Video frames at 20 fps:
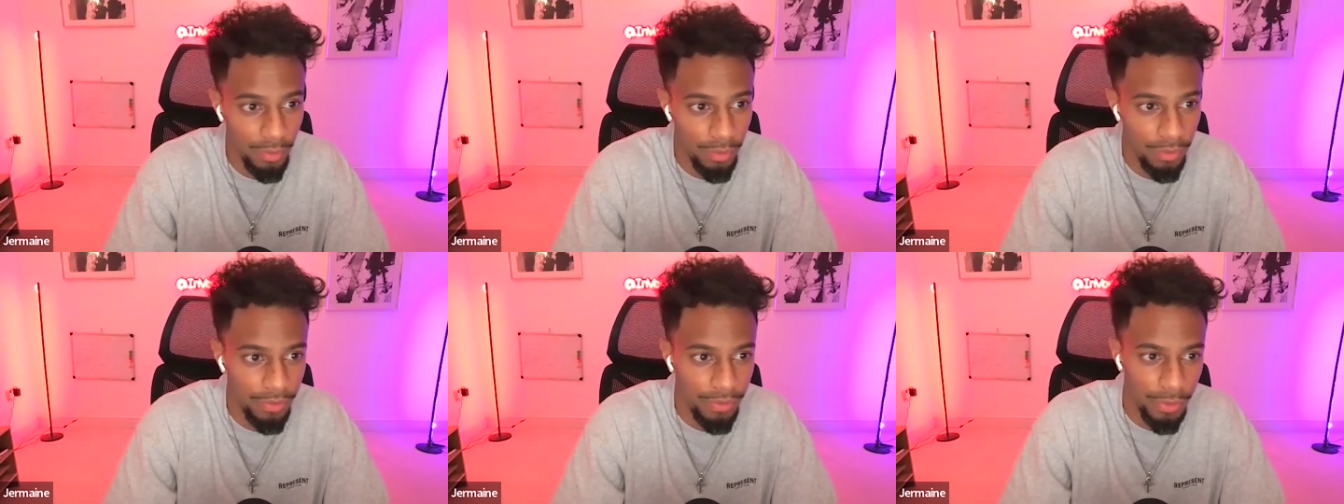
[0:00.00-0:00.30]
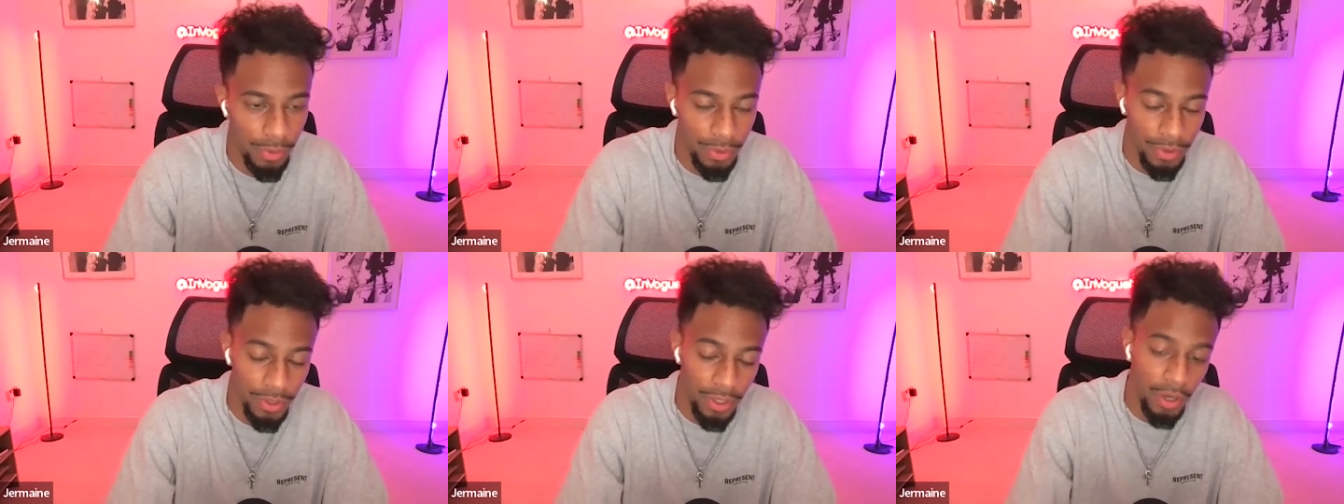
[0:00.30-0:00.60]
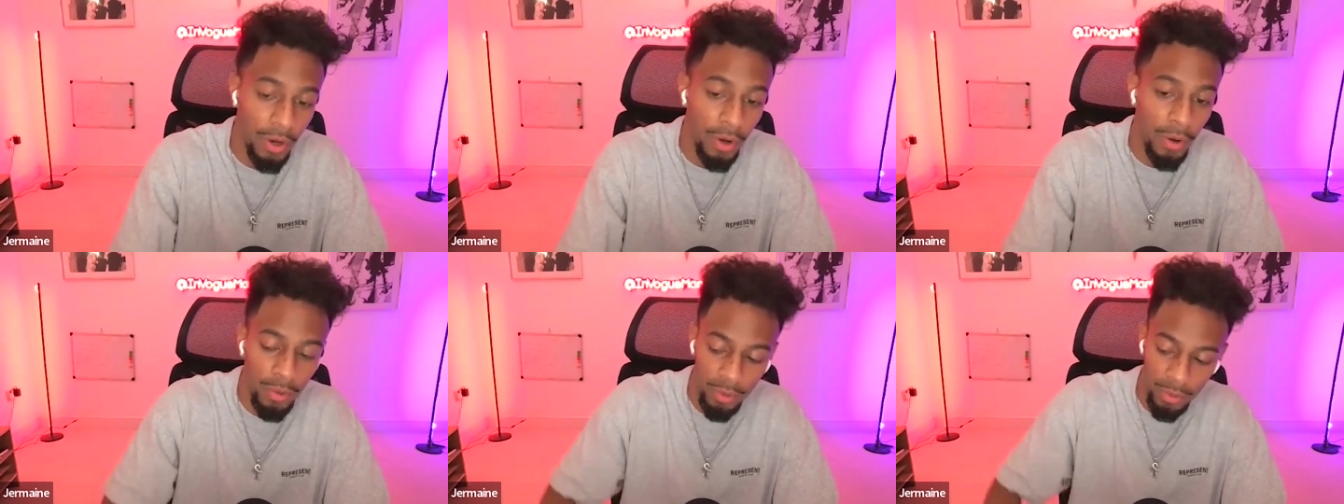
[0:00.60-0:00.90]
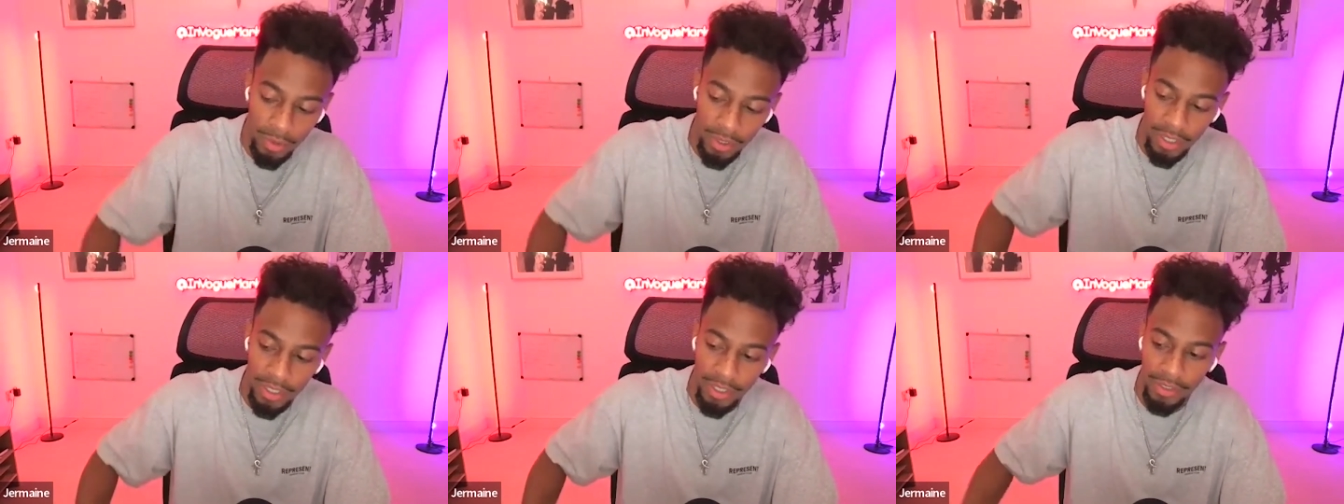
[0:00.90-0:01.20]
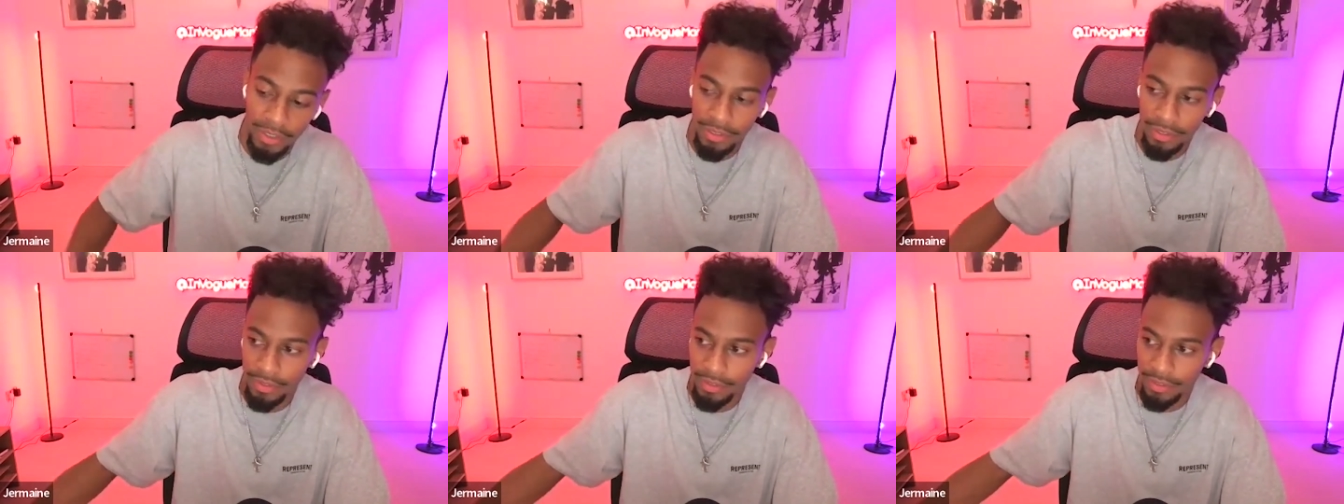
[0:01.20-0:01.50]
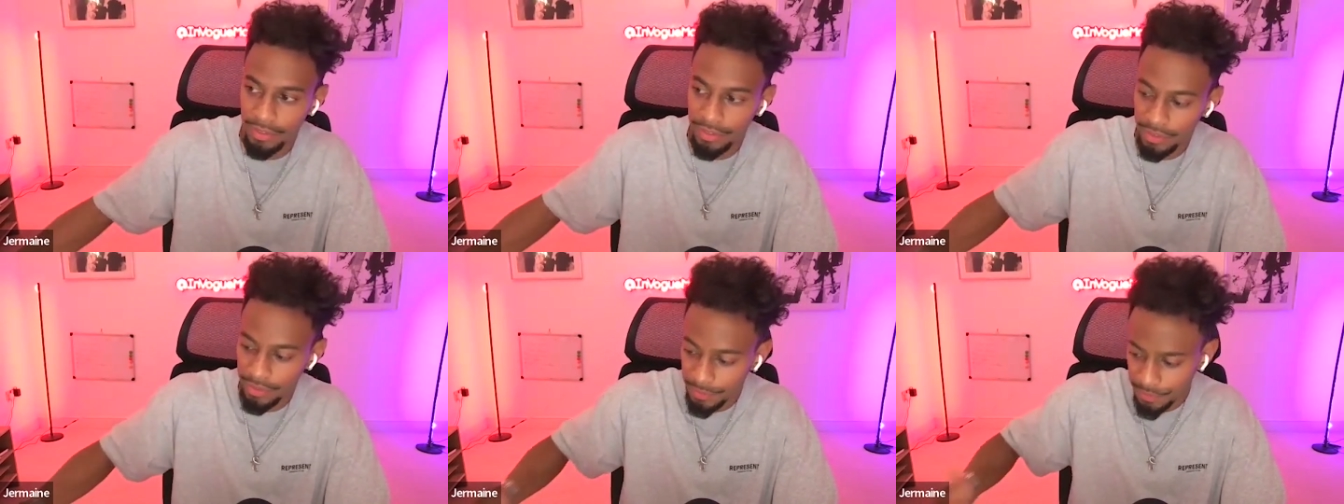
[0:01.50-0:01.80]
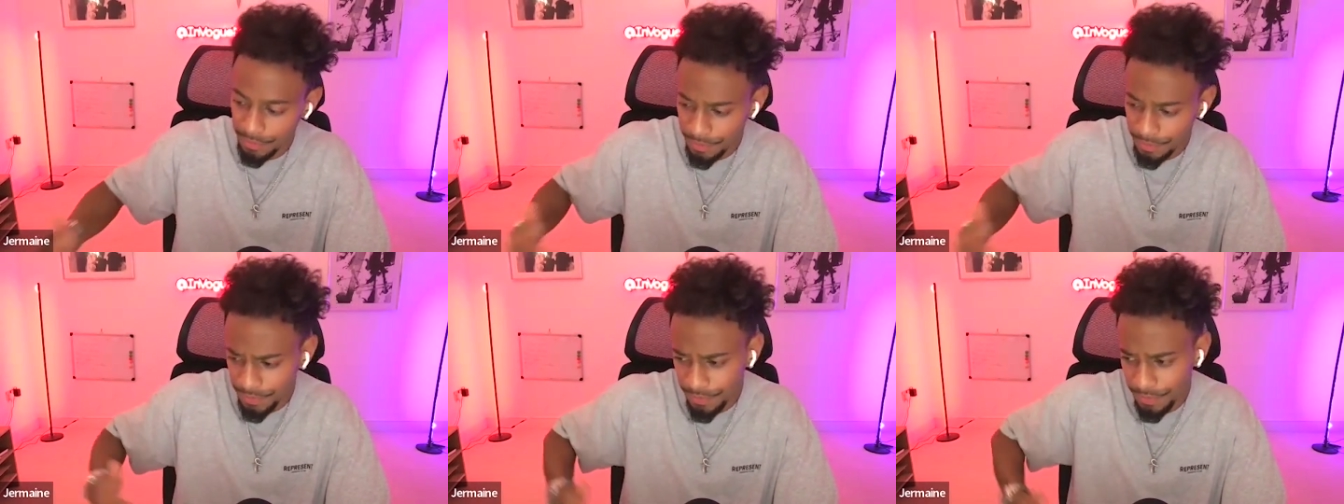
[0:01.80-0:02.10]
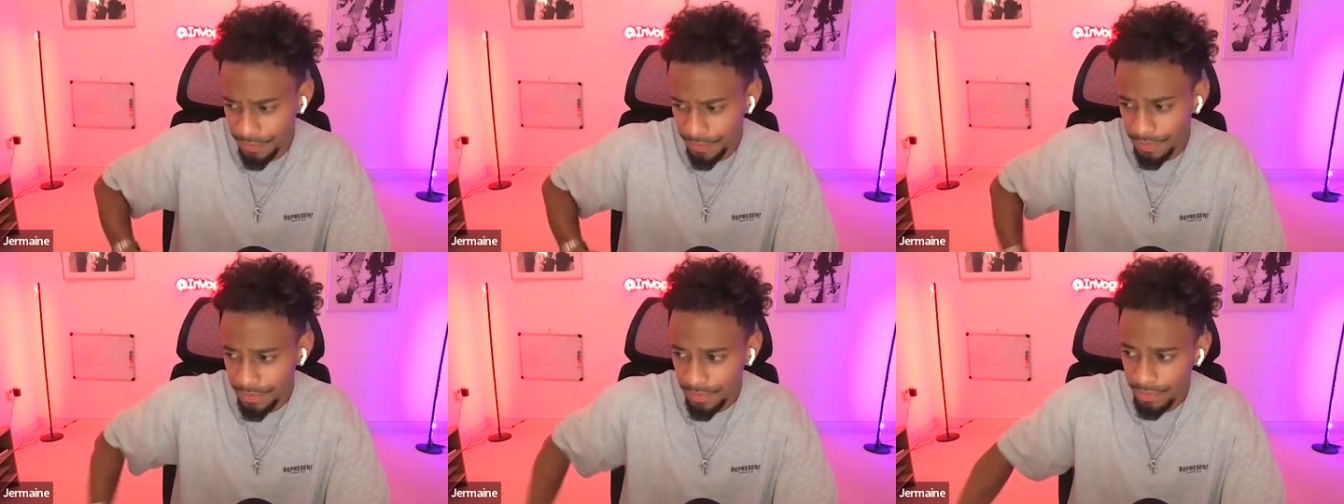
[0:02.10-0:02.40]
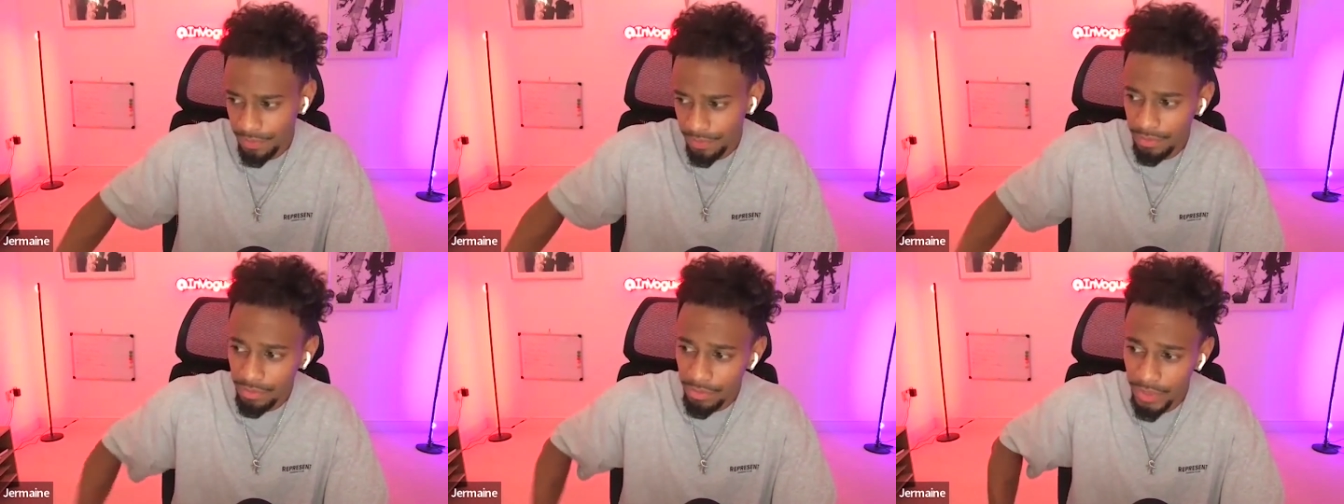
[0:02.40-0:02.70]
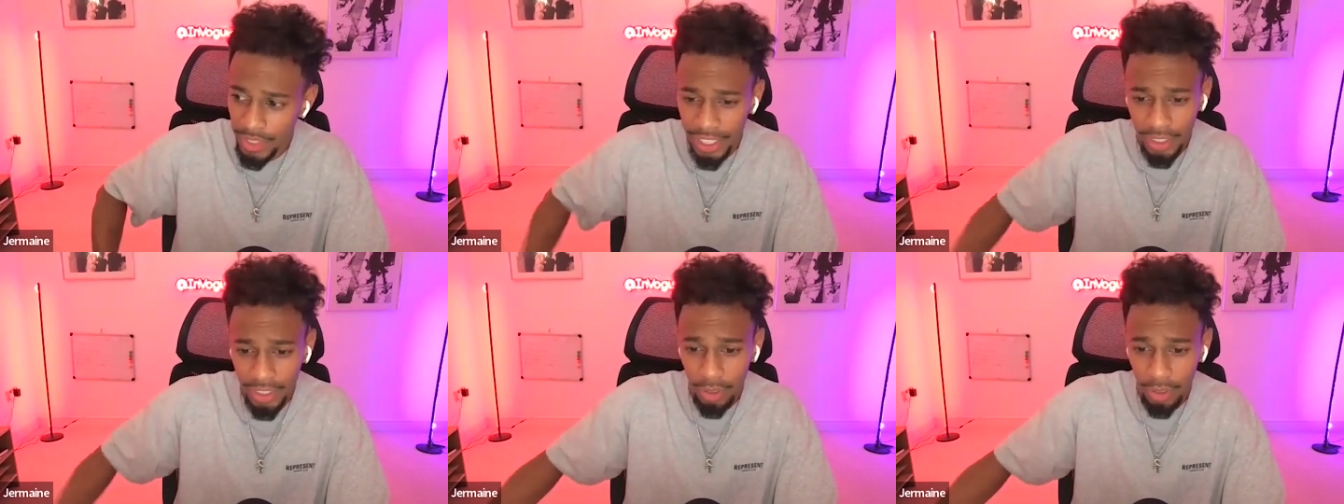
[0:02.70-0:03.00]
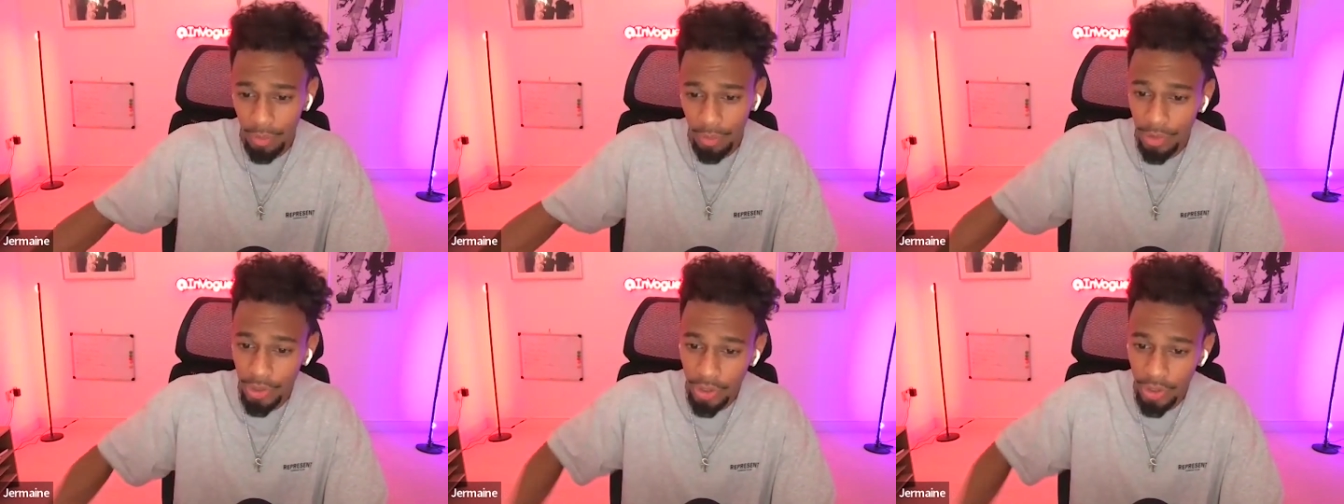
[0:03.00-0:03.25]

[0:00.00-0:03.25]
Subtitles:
Through the whole kind of ecom